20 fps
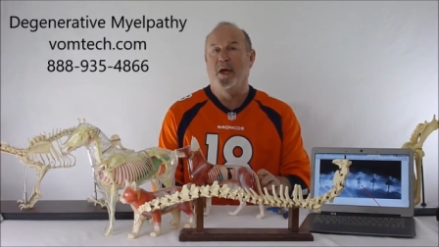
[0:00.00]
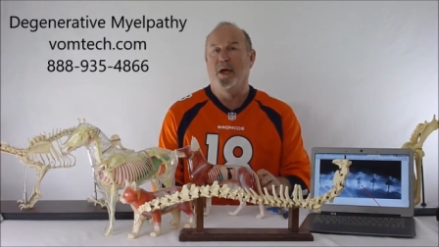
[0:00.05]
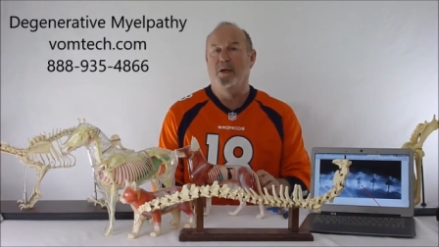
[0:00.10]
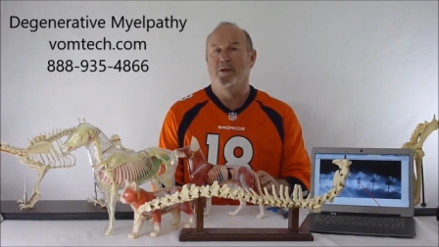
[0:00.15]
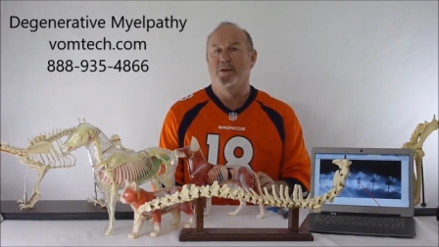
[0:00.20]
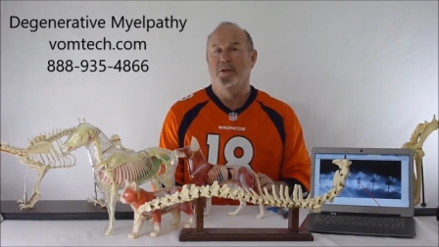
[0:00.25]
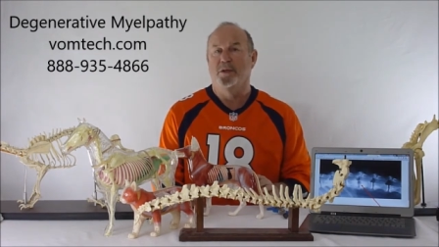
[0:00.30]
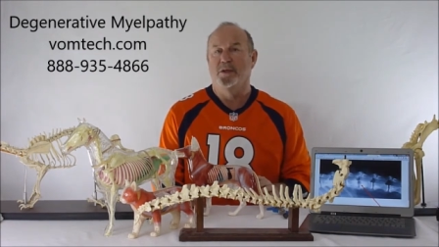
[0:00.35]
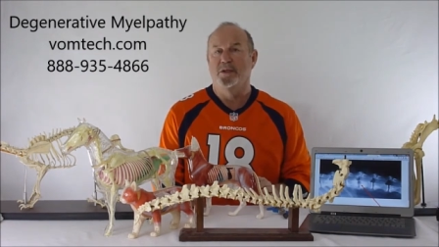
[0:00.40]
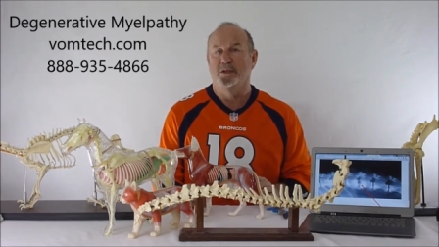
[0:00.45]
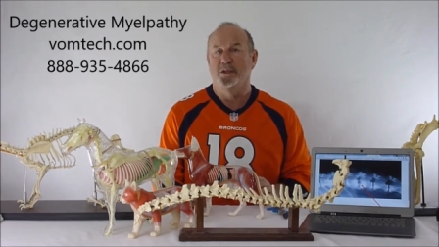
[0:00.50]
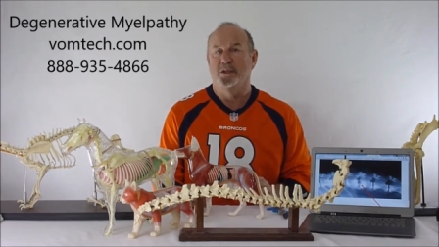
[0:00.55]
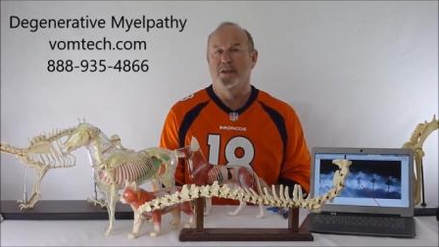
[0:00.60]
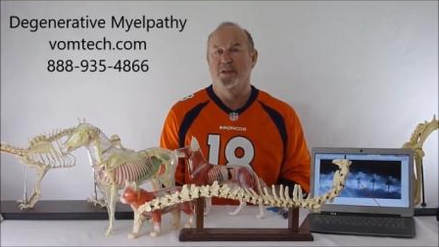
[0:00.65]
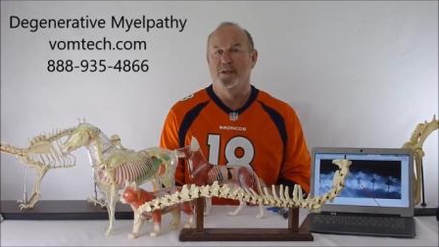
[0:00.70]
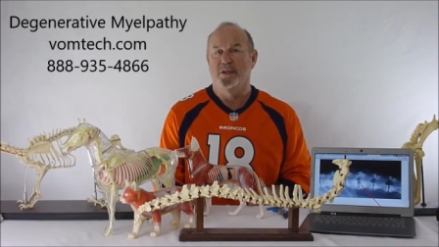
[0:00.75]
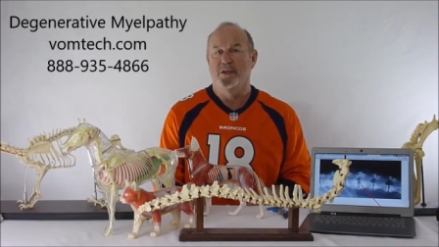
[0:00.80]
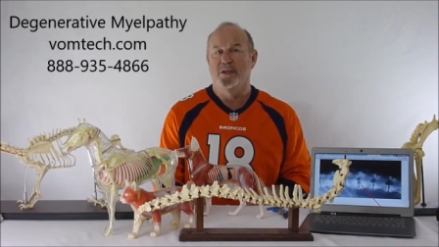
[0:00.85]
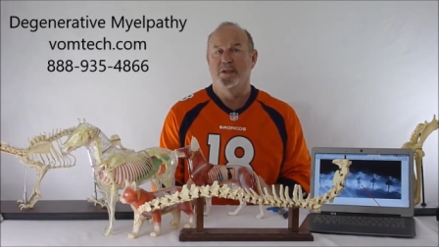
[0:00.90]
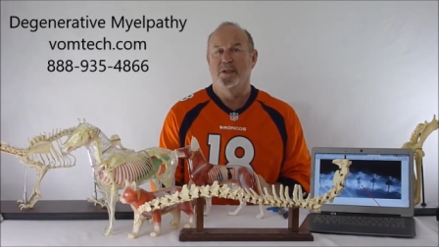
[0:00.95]
actually is a
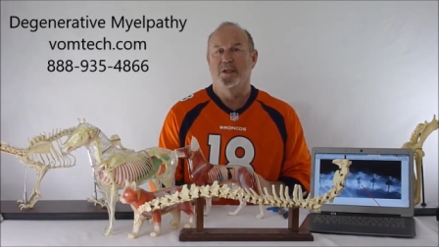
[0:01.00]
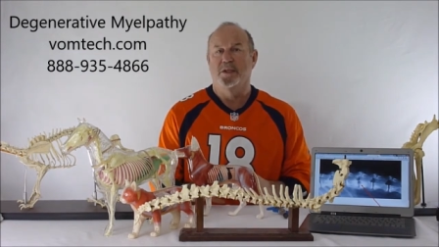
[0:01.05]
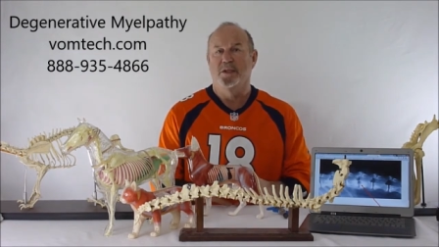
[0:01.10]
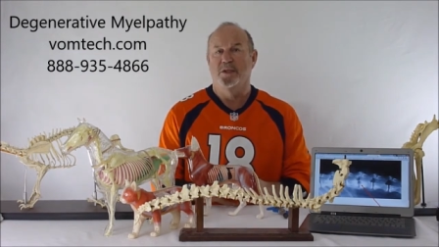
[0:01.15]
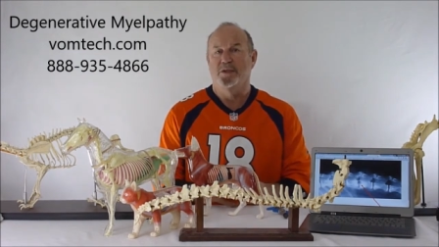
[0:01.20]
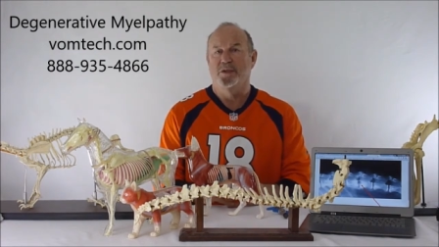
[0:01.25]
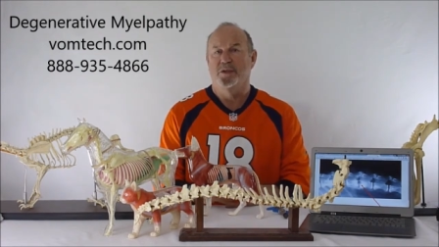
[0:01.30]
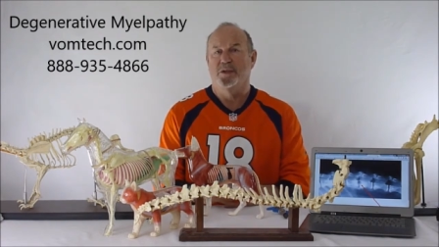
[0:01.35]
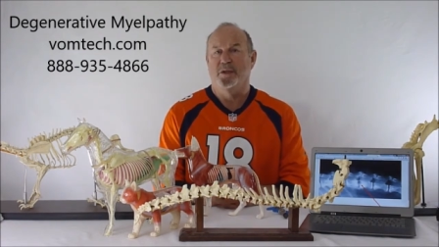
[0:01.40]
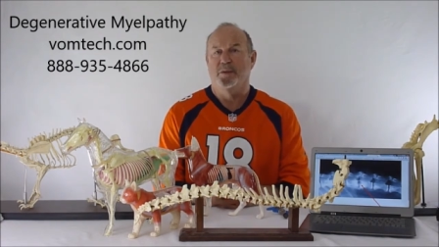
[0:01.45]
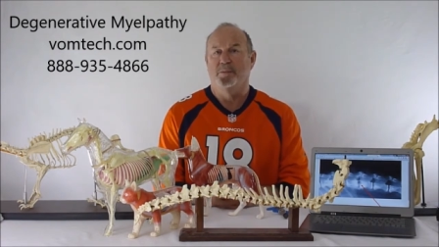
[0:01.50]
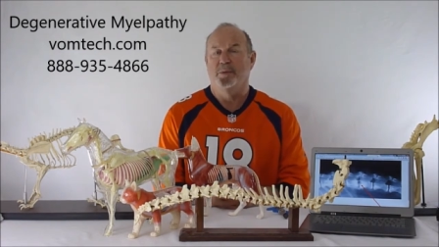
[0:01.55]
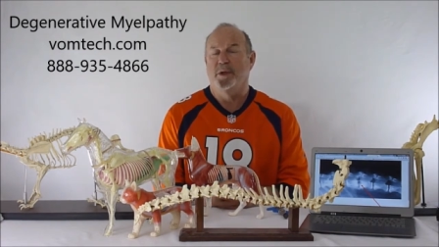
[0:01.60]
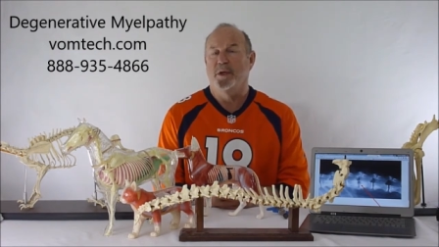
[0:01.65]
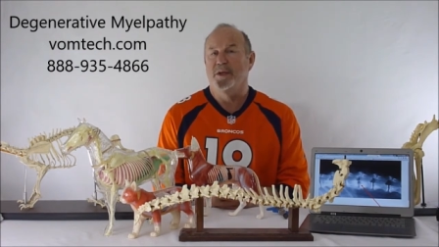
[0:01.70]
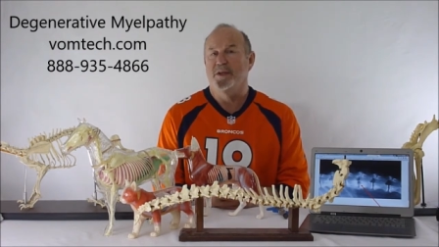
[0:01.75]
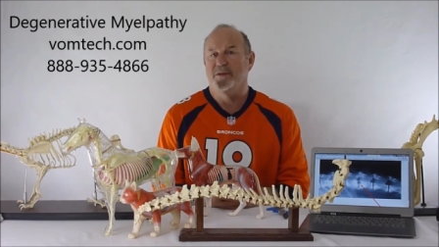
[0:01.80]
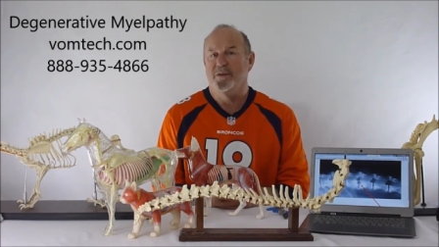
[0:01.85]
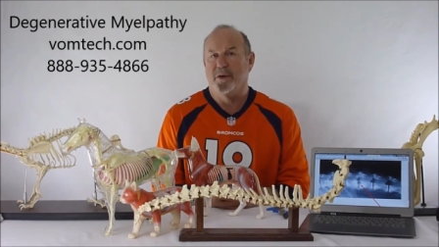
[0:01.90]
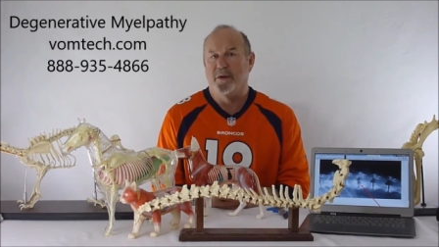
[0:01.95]
disease condition that
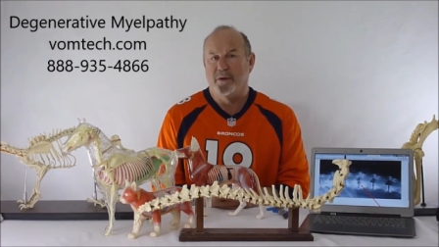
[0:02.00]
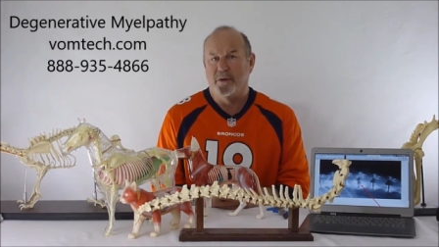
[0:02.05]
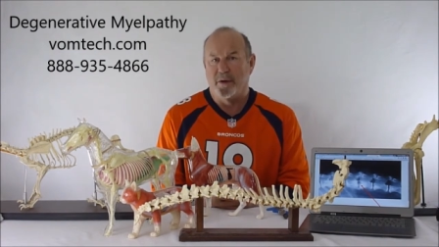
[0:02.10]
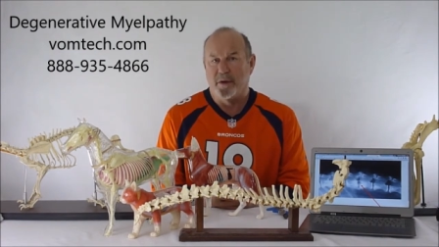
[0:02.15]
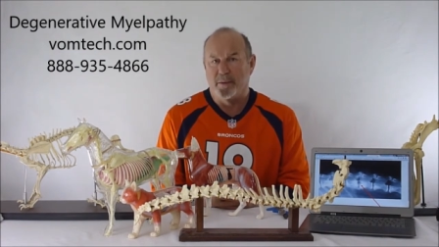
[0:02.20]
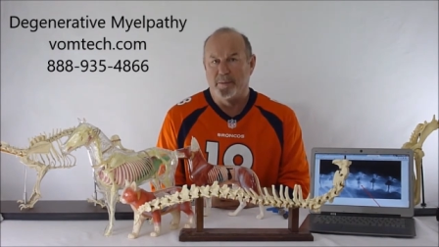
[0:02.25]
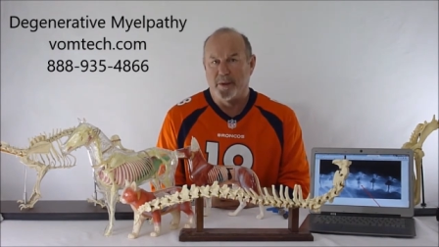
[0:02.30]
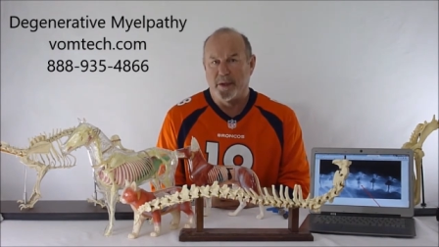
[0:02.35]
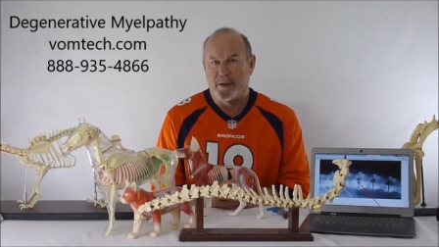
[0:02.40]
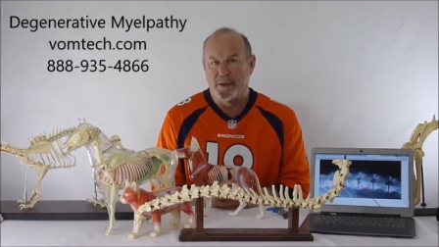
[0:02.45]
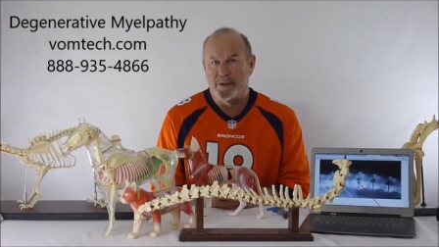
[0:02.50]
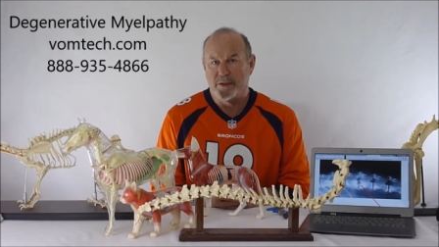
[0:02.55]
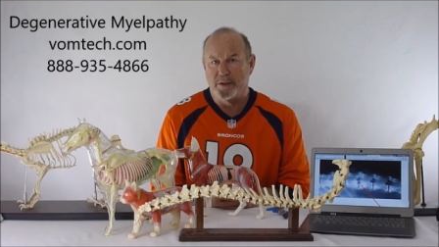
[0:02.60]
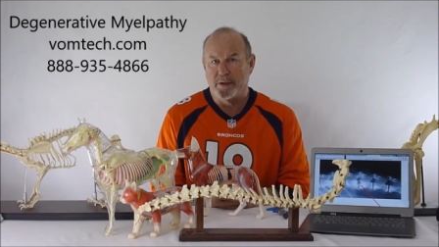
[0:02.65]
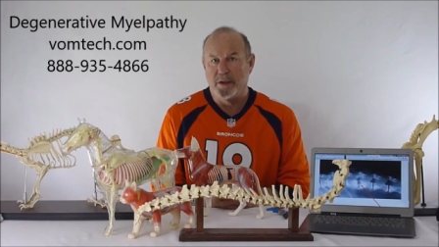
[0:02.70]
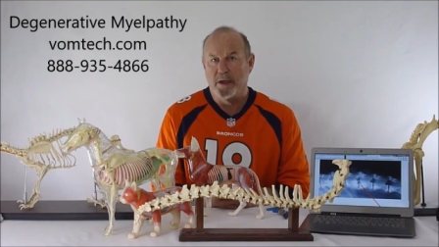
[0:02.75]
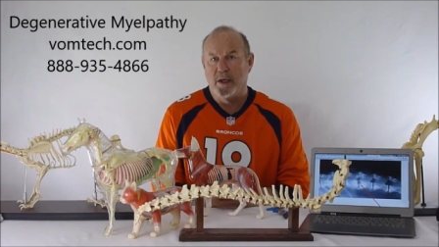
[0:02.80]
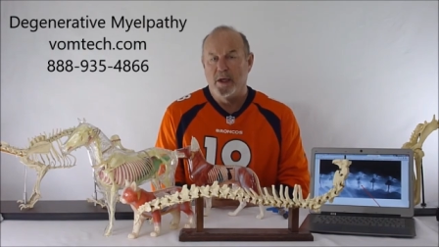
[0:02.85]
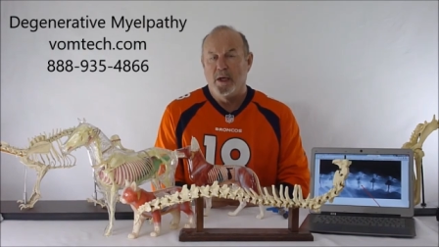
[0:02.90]
plagues veterinary medicine.